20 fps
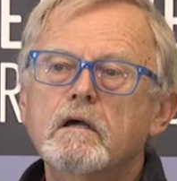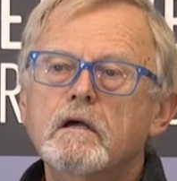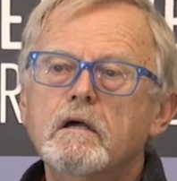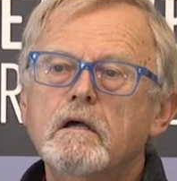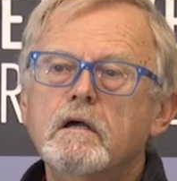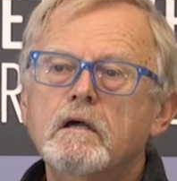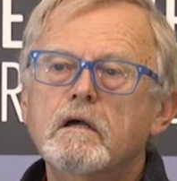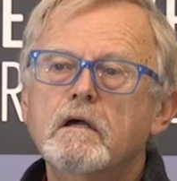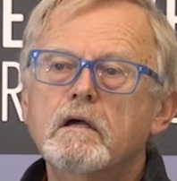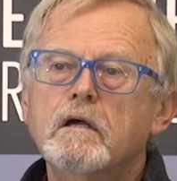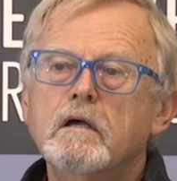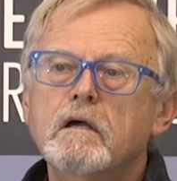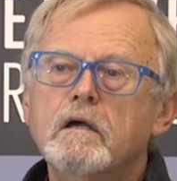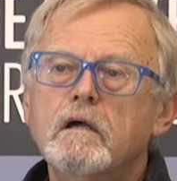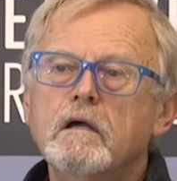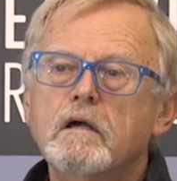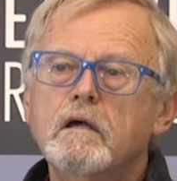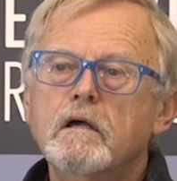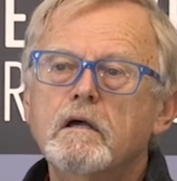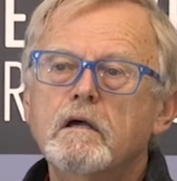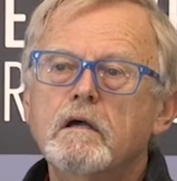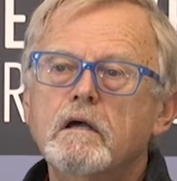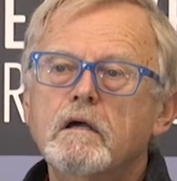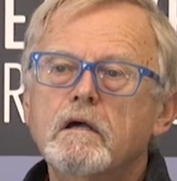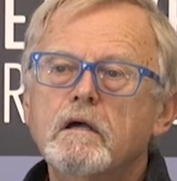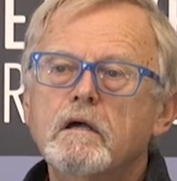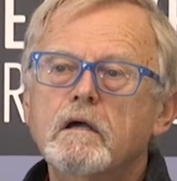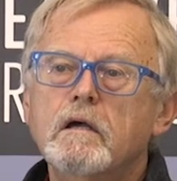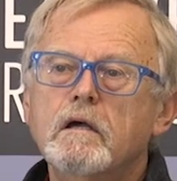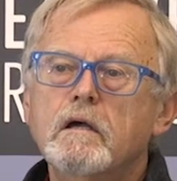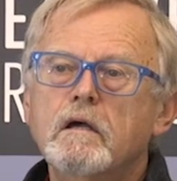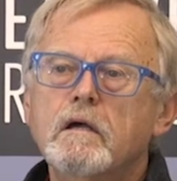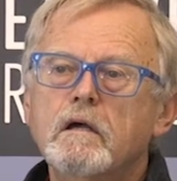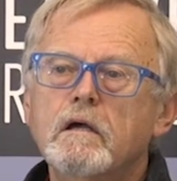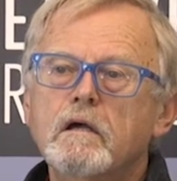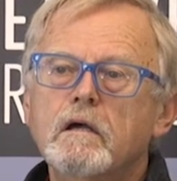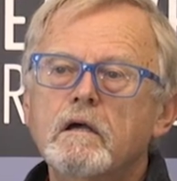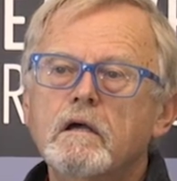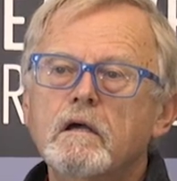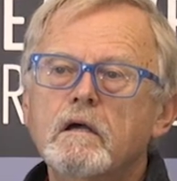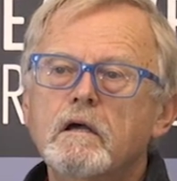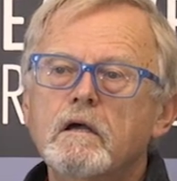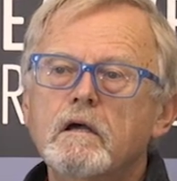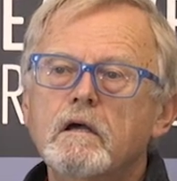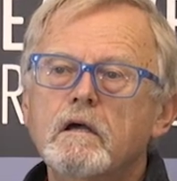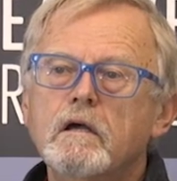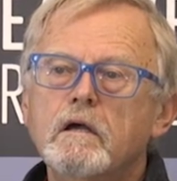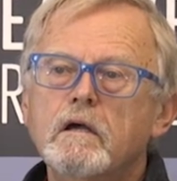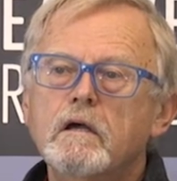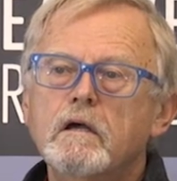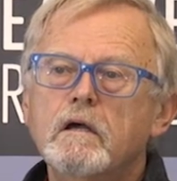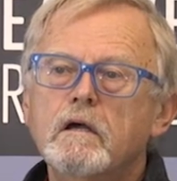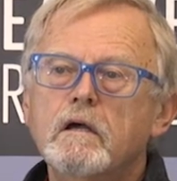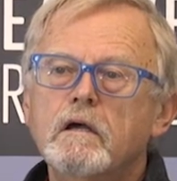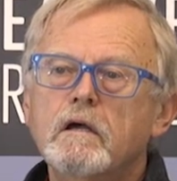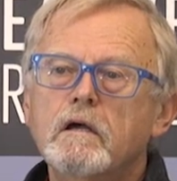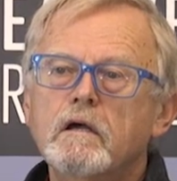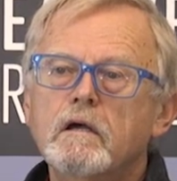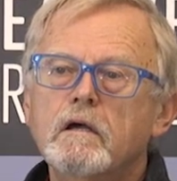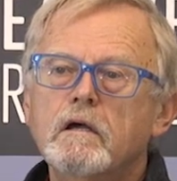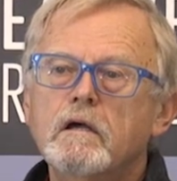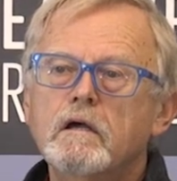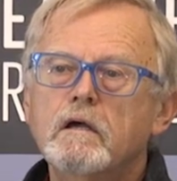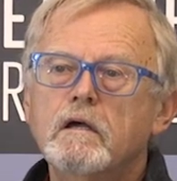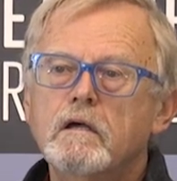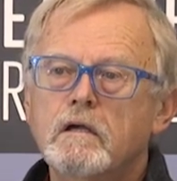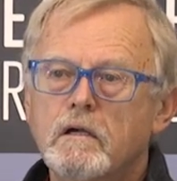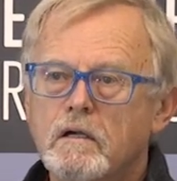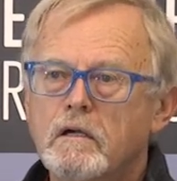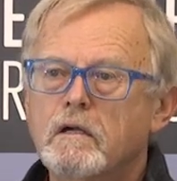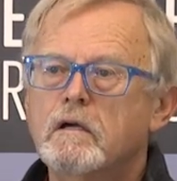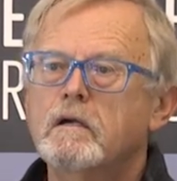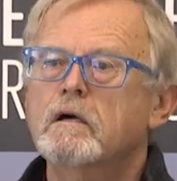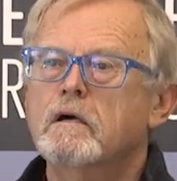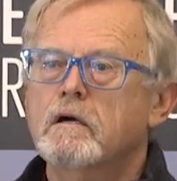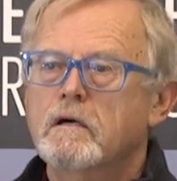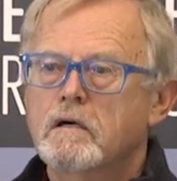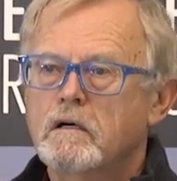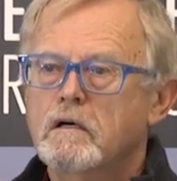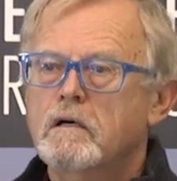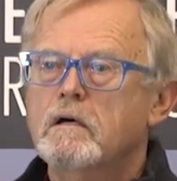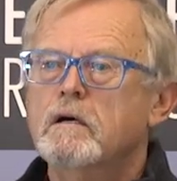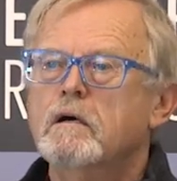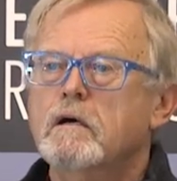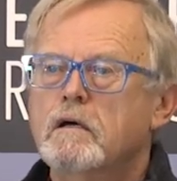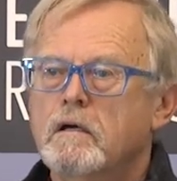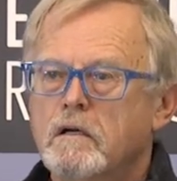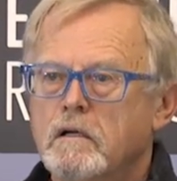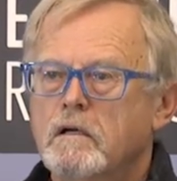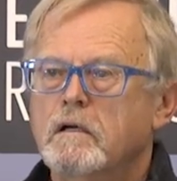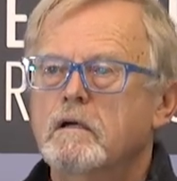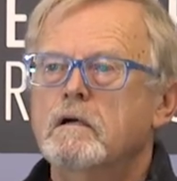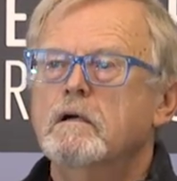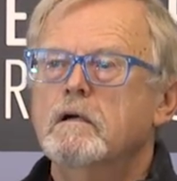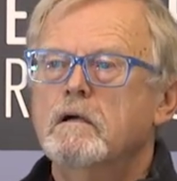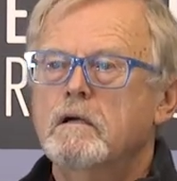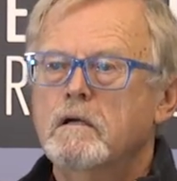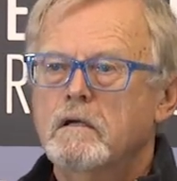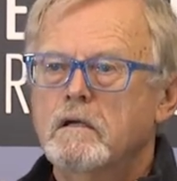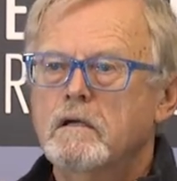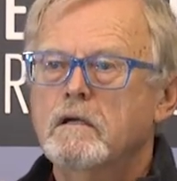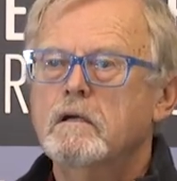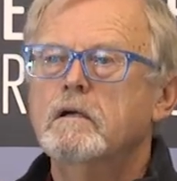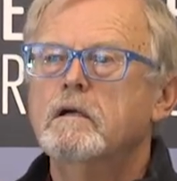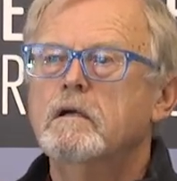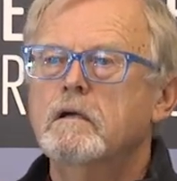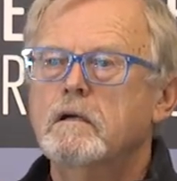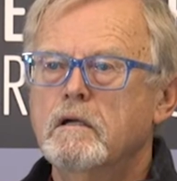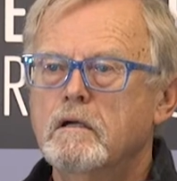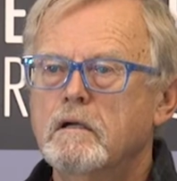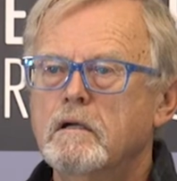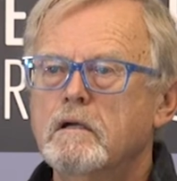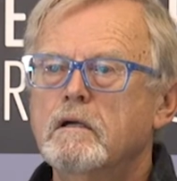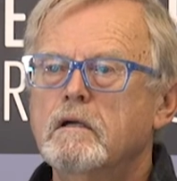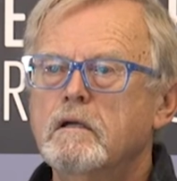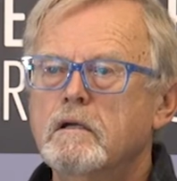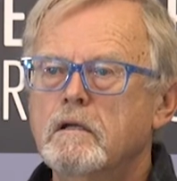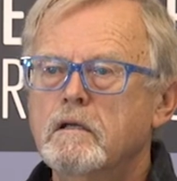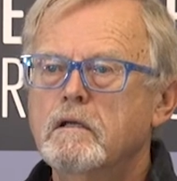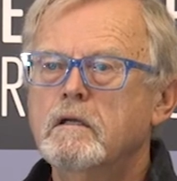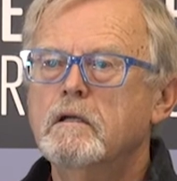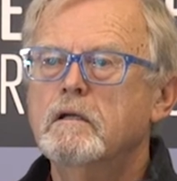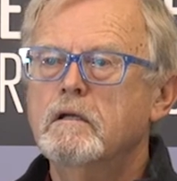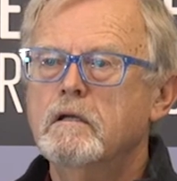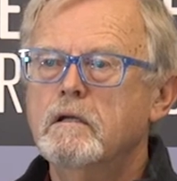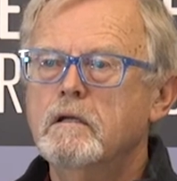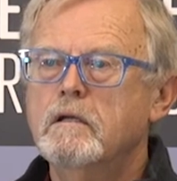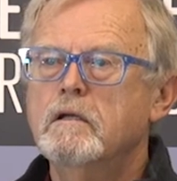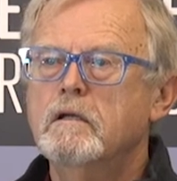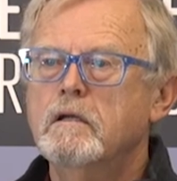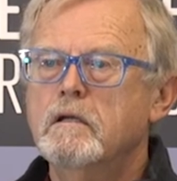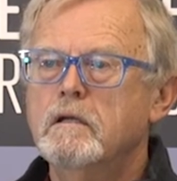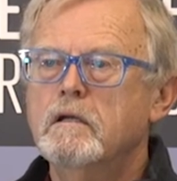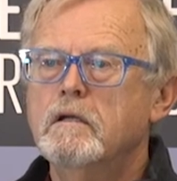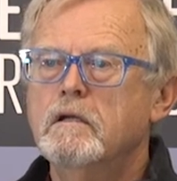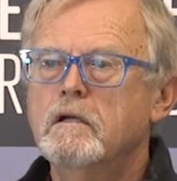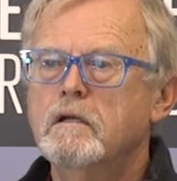Nobody speaks.